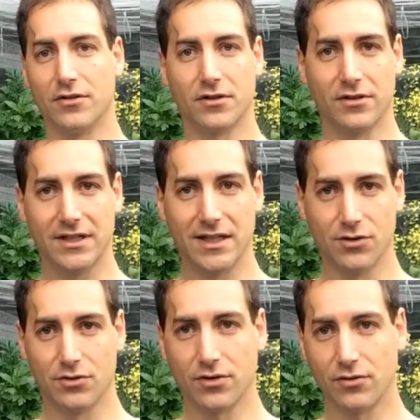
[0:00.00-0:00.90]
You're not going to
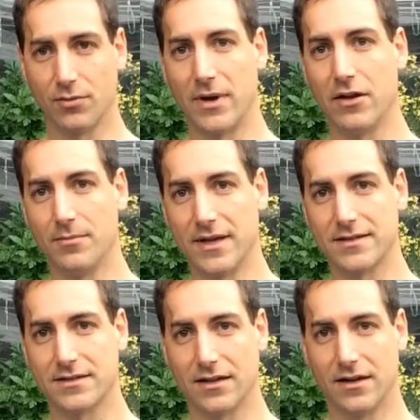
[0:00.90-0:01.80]
kill your total
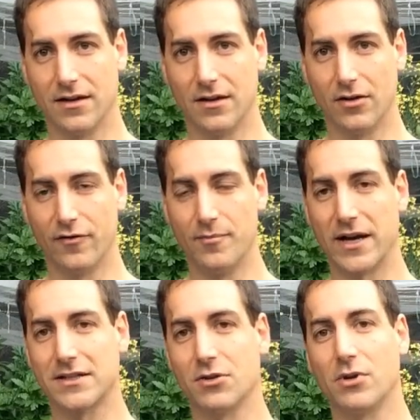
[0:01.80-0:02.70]
biomass uh,
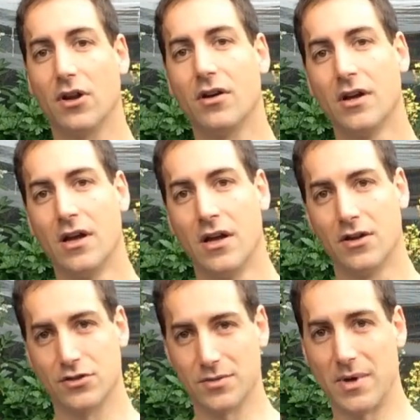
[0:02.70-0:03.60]
of bacteria
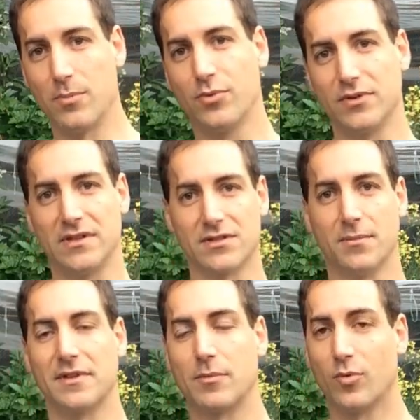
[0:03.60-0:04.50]
just by
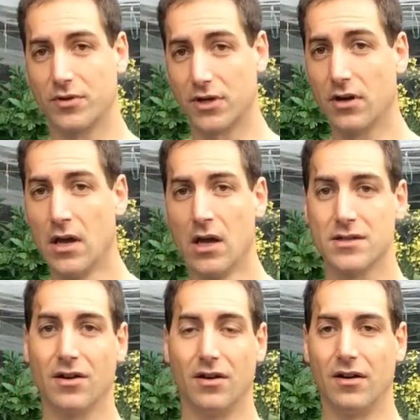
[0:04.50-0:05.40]
putting some tap water.
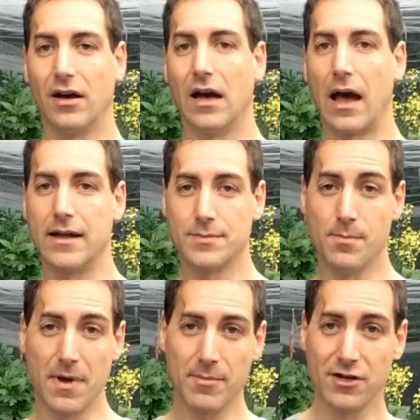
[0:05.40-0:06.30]
So
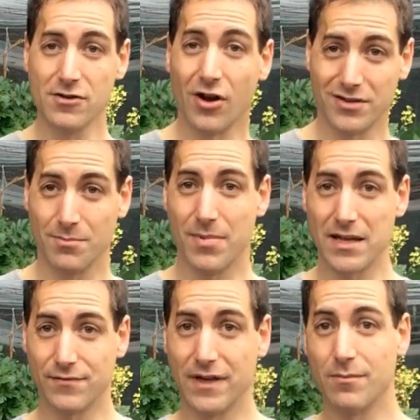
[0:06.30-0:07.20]
it's maybe not the
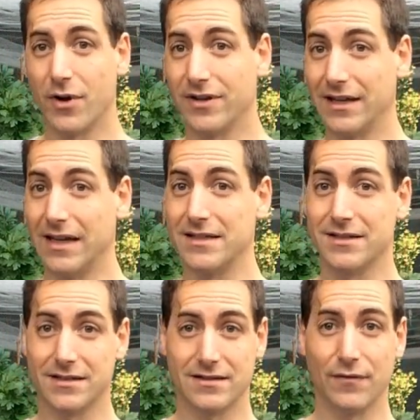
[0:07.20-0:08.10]
best thing, but
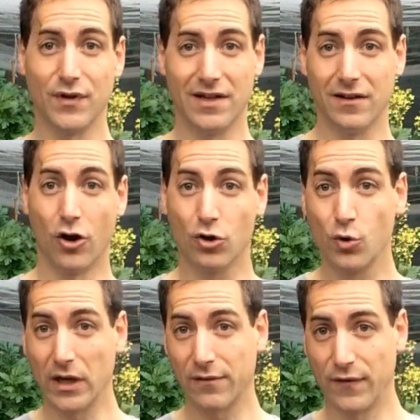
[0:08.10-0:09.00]
it's definitely
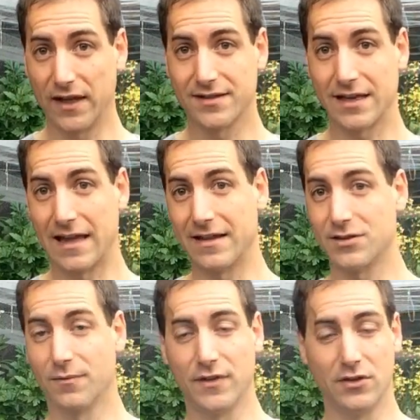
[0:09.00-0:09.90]
a quick fix,
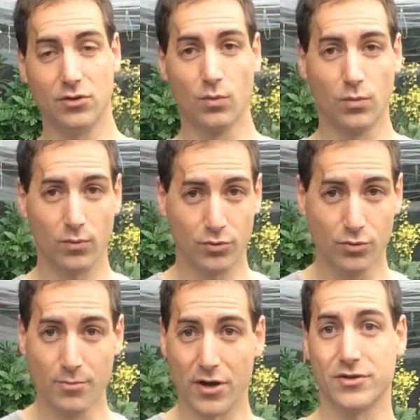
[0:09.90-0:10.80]
and that's something you,
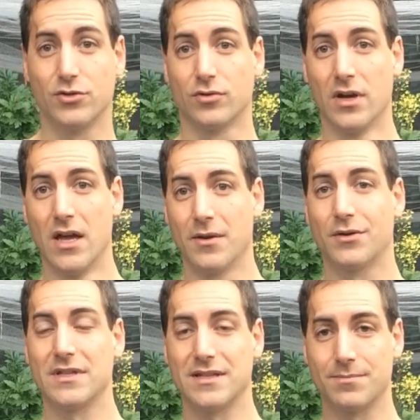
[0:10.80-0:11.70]
you must do
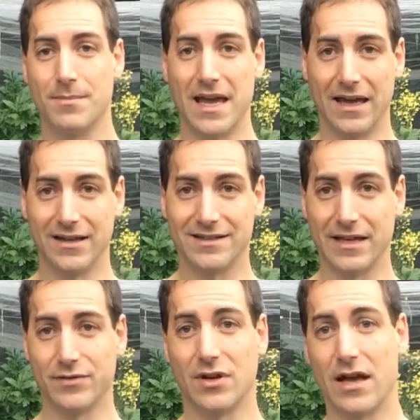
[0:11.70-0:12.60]
because it may
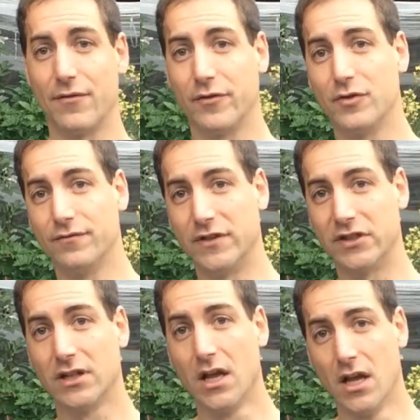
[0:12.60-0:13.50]
save the life of your
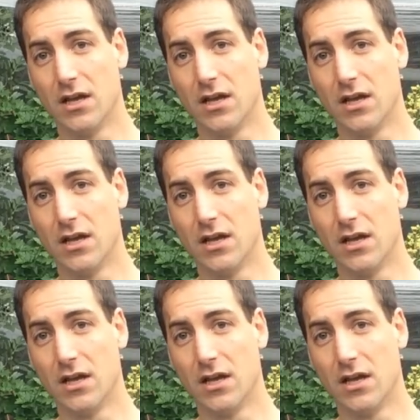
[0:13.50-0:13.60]
fish.